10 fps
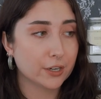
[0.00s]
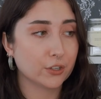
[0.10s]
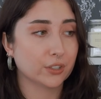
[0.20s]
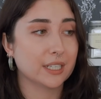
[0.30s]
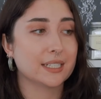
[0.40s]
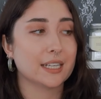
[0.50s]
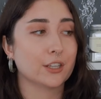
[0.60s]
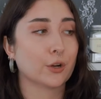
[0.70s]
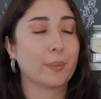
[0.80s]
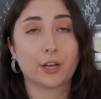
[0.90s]
you'll need to
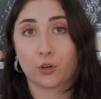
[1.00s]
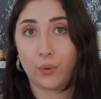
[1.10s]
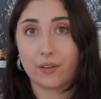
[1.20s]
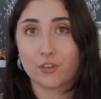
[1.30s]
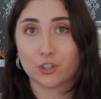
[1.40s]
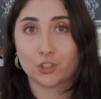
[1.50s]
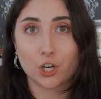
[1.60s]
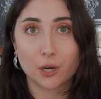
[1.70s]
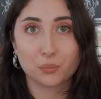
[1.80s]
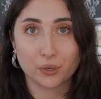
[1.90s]
either microwave your
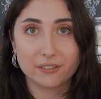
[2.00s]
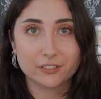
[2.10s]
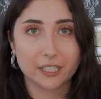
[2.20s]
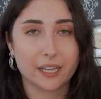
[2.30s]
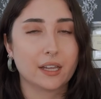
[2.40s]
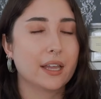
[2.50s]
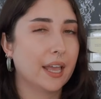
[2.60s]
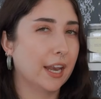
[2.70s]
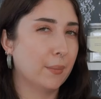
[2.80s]
jar briefly in